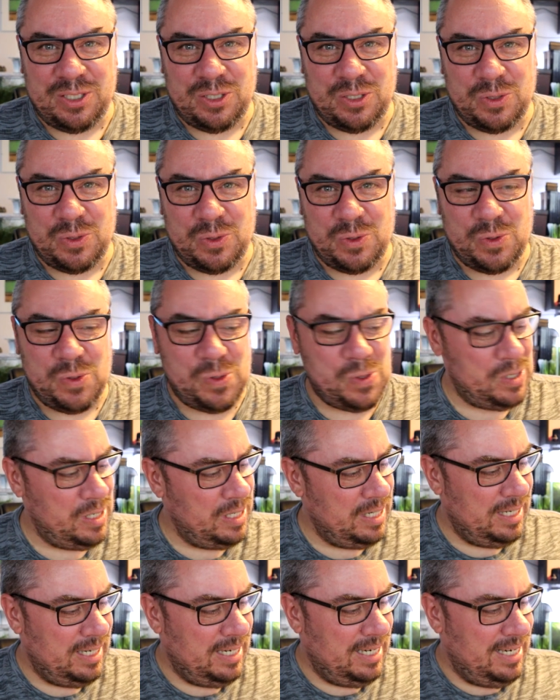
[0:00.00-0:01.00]
So
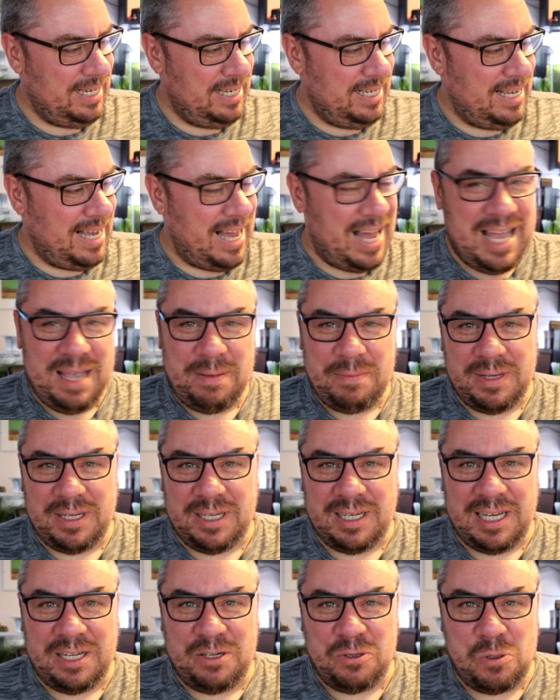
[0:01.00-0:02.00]
I'm
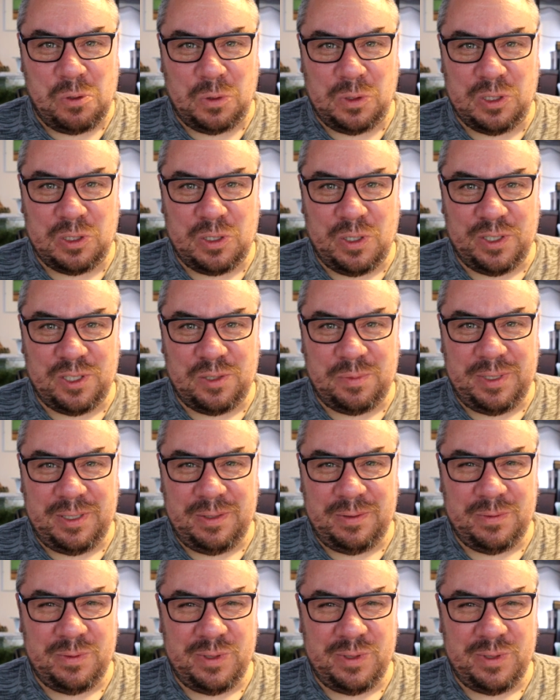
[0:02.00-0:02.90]
an old Scotsman.